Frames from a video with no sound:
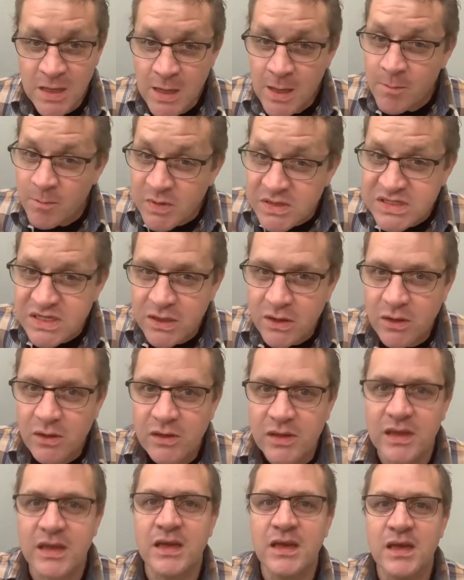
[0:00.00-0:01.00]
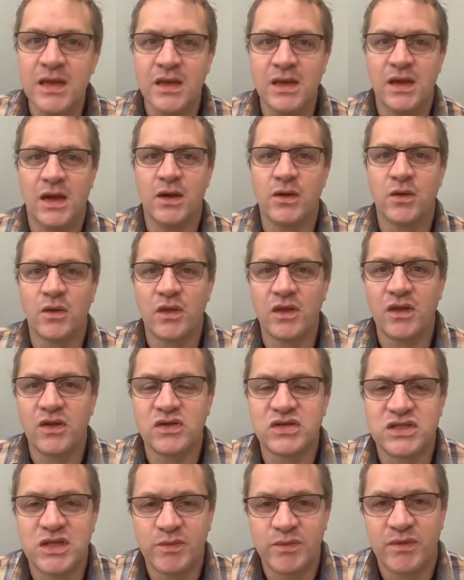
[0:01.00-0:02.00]
particularly under the
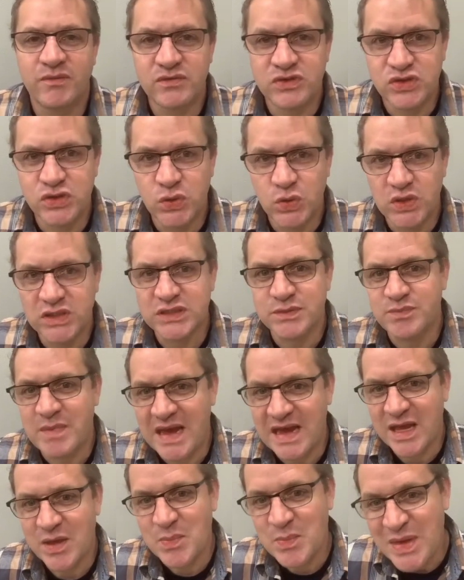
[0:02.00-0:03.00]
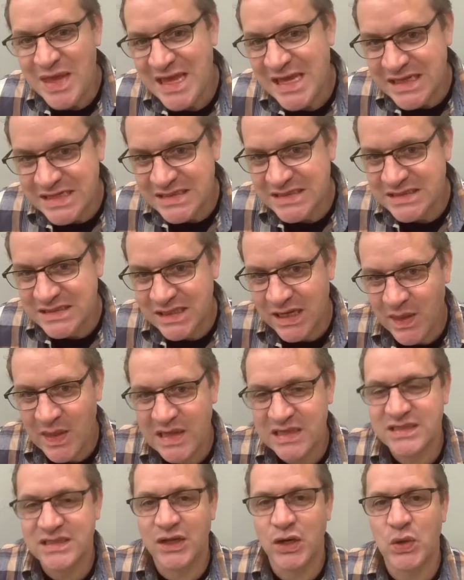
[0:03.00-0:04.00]
leadership of Judas Maccabeus. Now
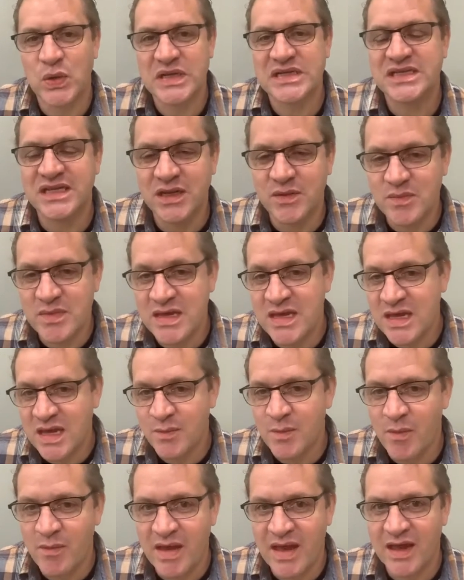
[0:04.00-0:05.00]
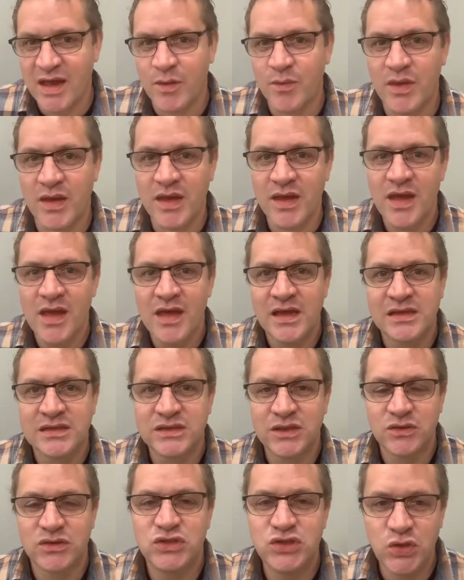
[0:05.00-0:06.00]
that's interesting to me. I'm a Maccabee.
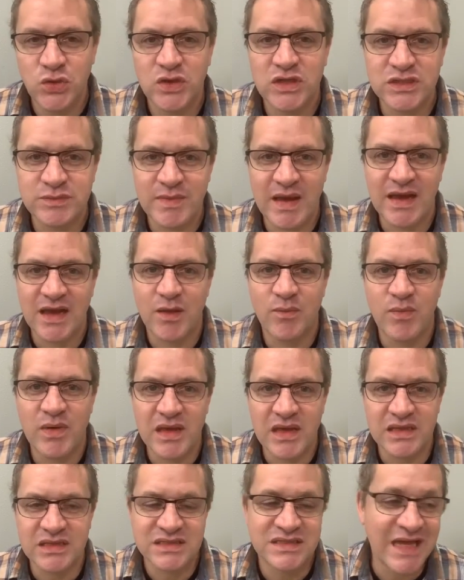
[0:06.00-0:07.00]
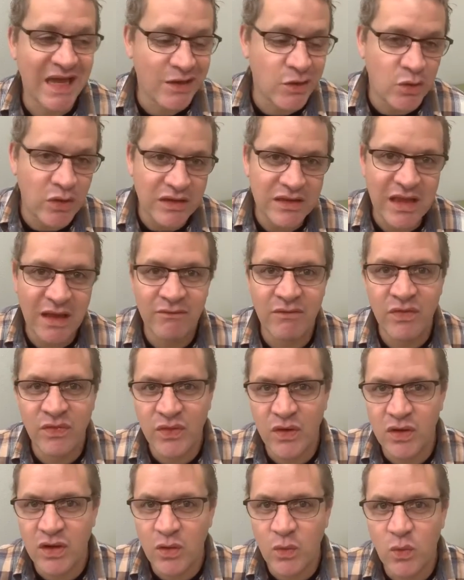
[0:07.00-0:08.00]
So Judas Maccabeus. Daniel
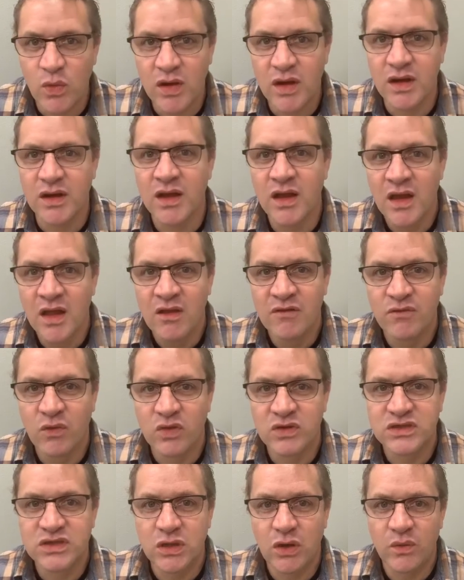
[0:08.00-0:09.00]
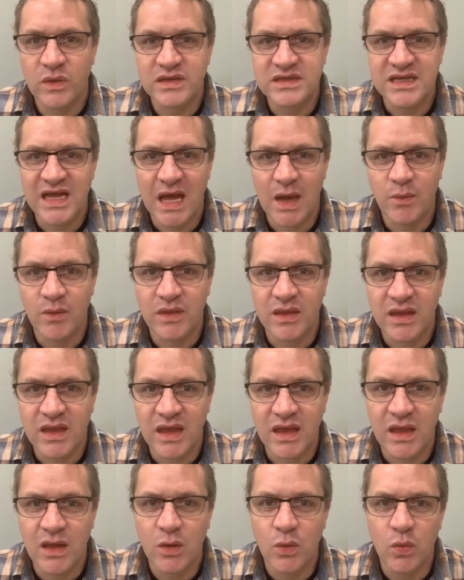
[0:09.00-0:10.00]
11:31 foretold the time when the
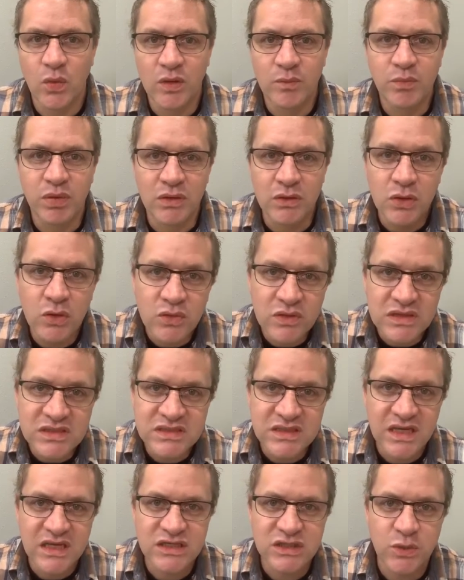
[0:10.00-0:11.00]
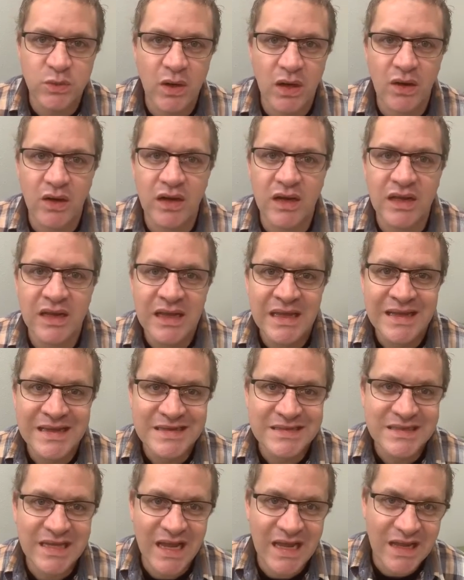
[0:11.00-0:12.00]
king would pollute the sanctuary,
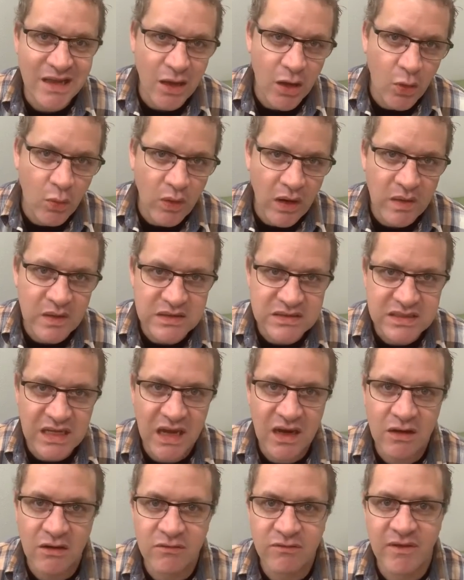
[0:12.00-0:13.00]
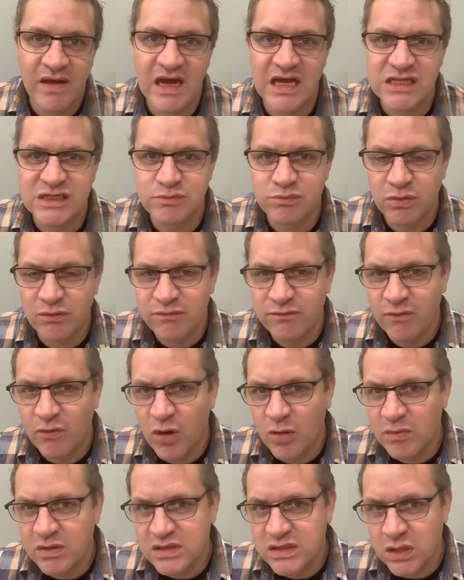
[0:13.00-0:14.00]
take away the sacrifice,
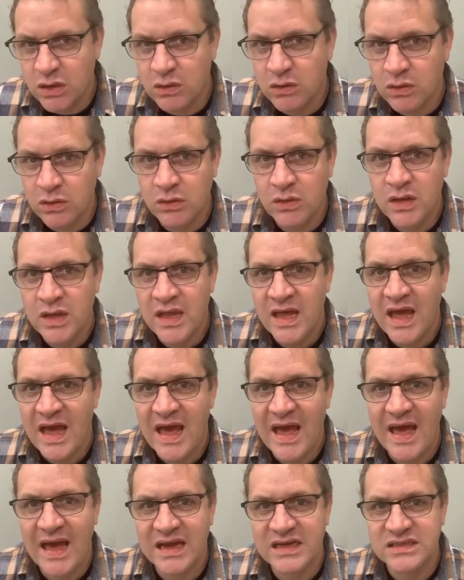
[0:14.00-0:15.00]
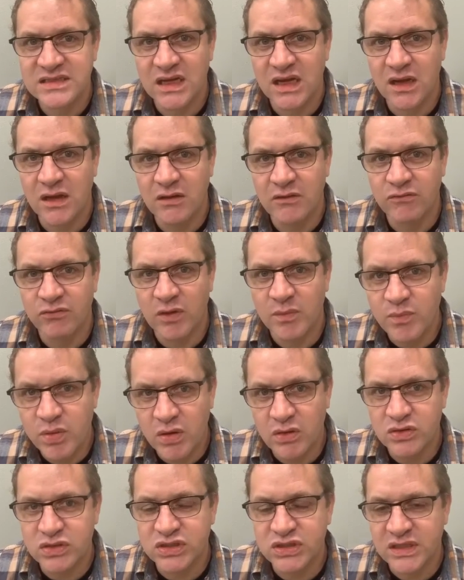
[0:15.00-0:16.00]
perform a total act of
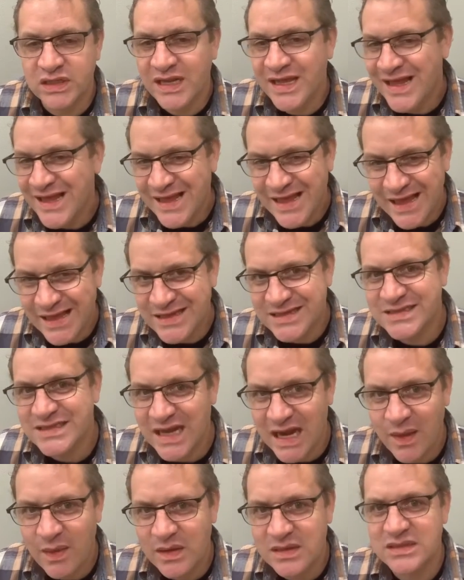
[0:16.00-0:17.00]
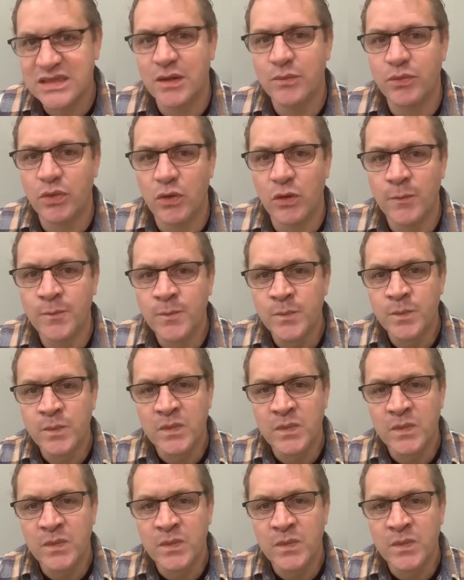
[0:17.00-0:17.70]
repulsion inside the temple.